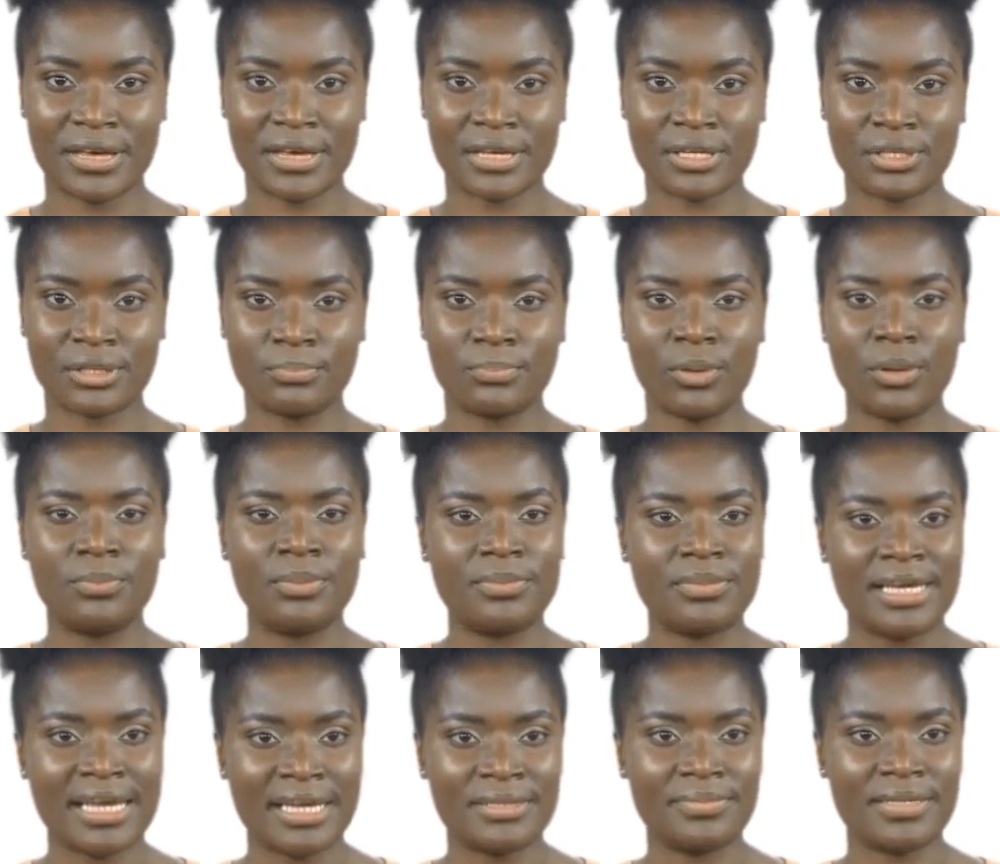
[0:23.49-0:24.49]
you
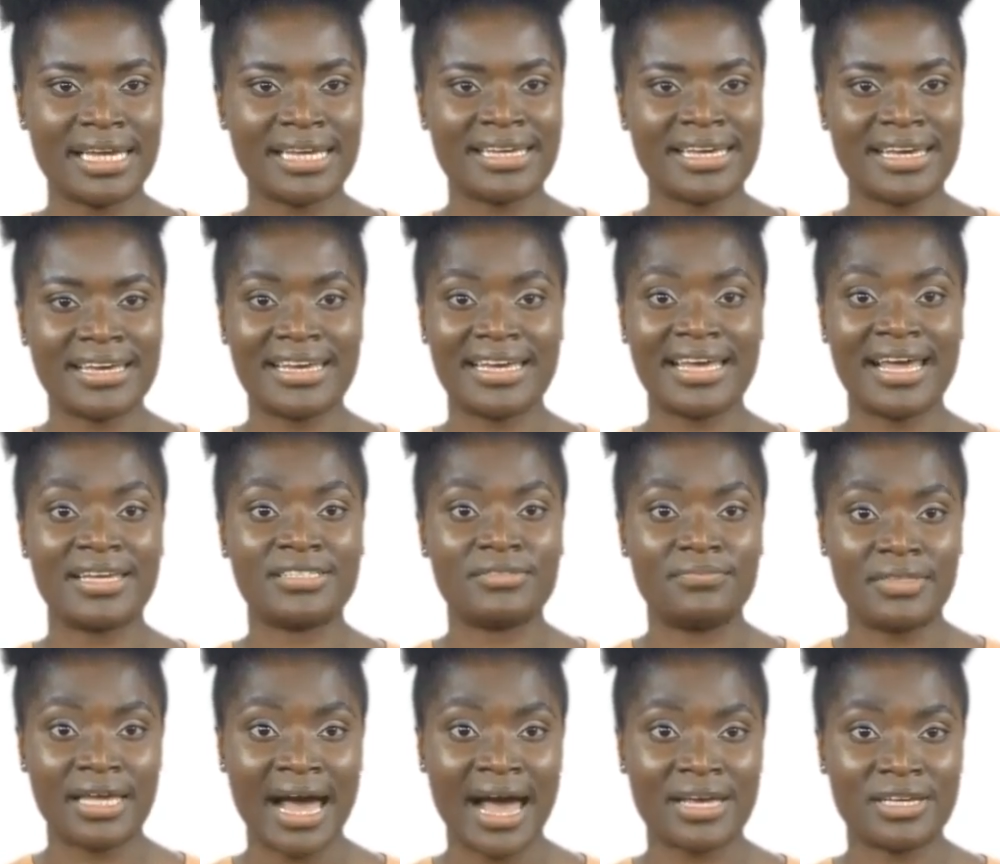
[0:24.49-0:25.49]
probably immediately had a
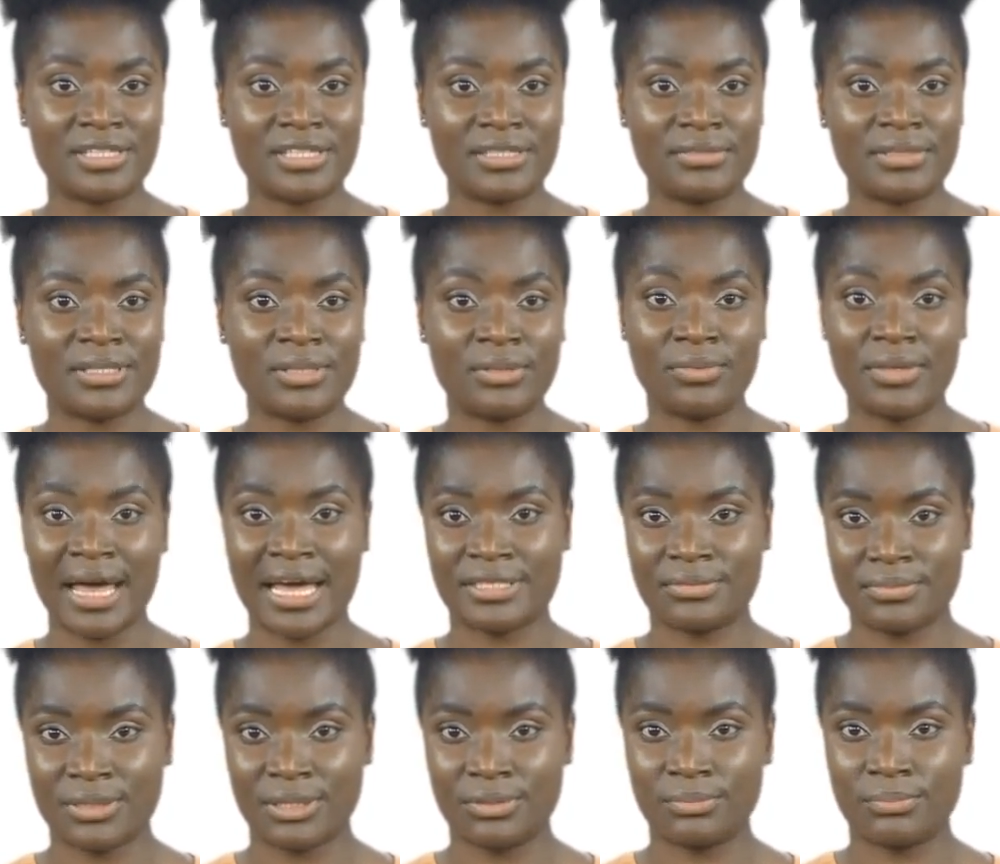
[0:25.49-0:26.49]
reaction in your head,
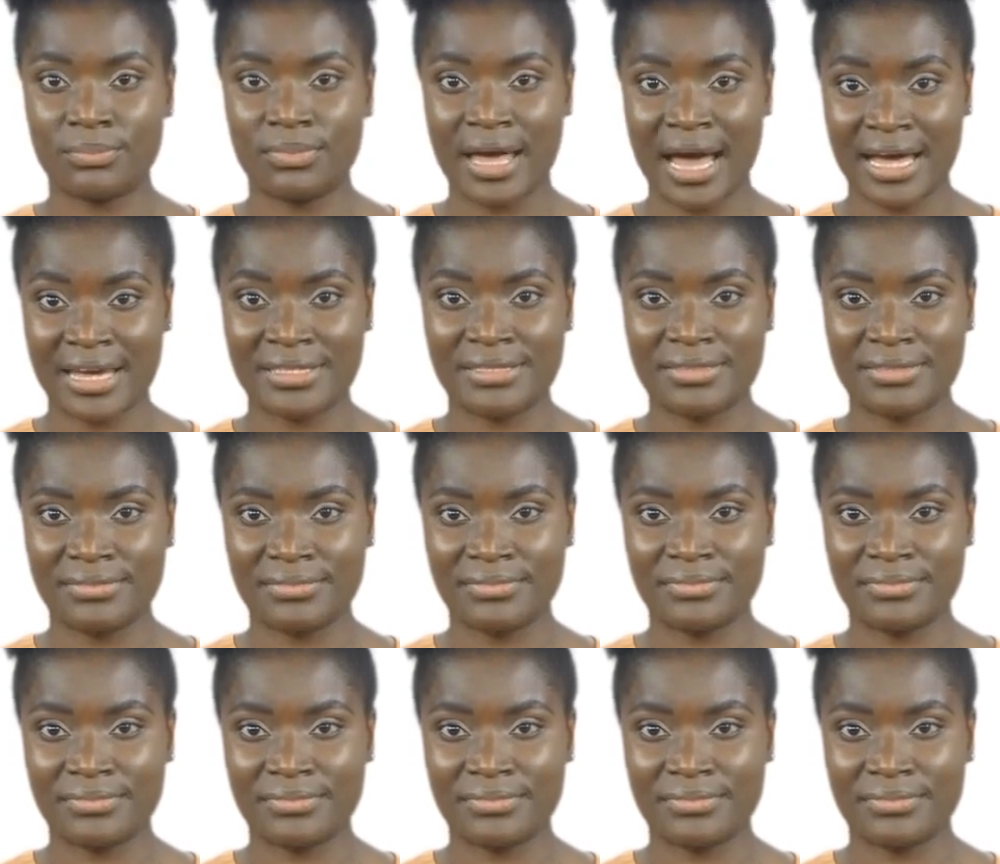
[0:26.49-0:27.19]
good or bad.